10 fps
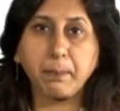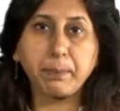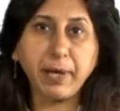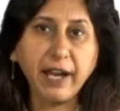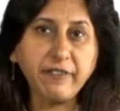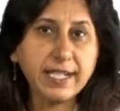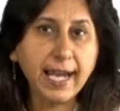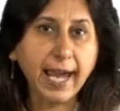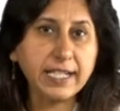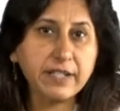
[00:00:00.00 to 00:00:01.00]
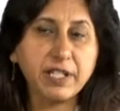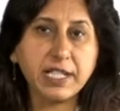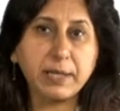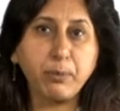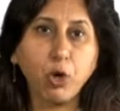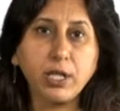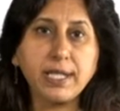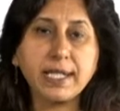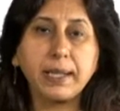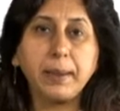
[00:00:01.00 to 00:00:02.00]
Private activity
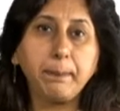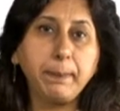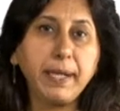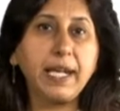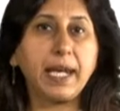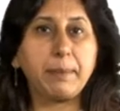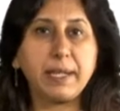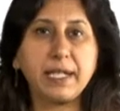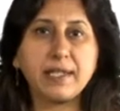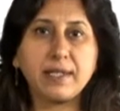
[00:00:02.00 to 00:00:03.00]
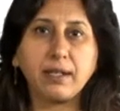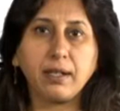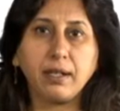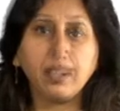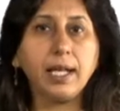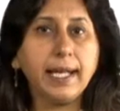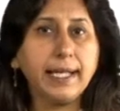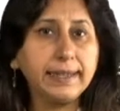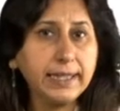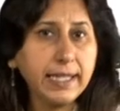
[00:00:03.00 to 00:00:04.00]
bonds, PABs.
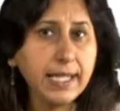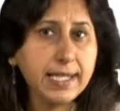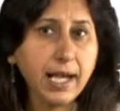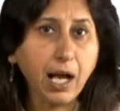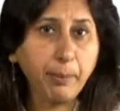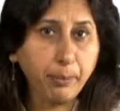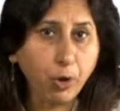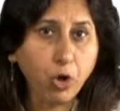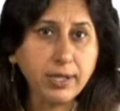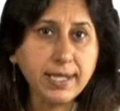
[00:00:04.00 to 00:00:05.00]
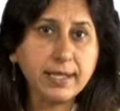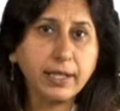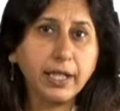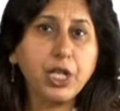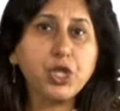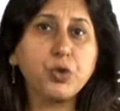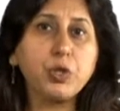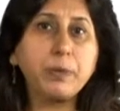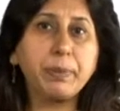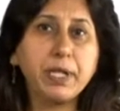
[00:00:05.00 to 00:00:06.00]
These are bonds
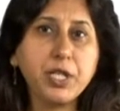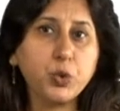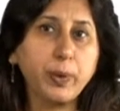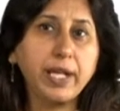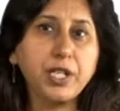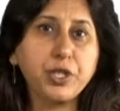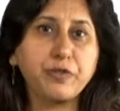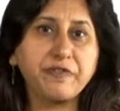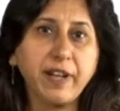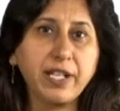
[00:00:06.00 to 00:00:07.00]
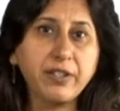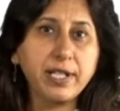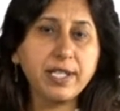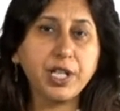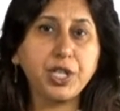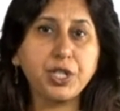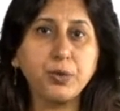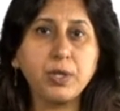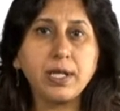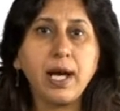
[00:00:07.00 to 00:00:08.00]
issued pursuant to federal
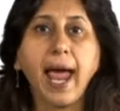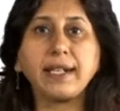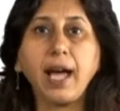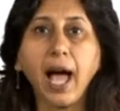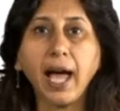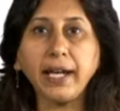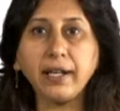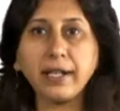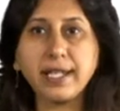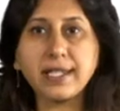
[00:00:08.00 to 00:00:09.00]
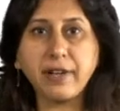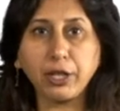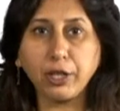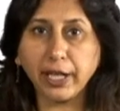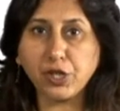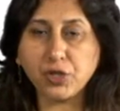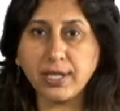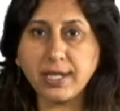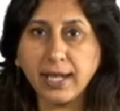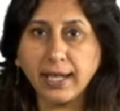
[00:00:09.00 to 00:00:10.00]
statute and IRS
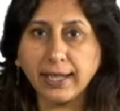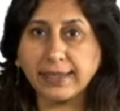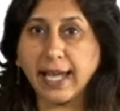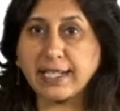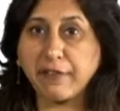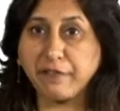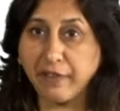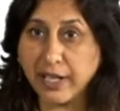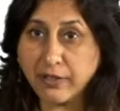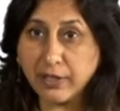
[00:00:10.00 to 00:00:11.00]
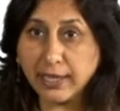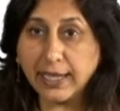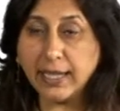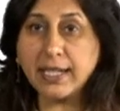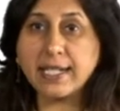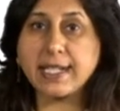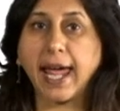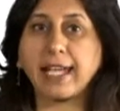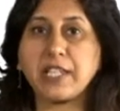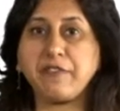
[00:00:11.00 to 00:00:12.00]
regulations that are federally
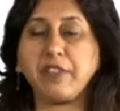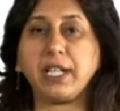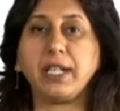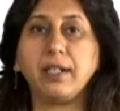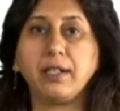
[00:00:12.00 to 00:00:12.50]
tax-free.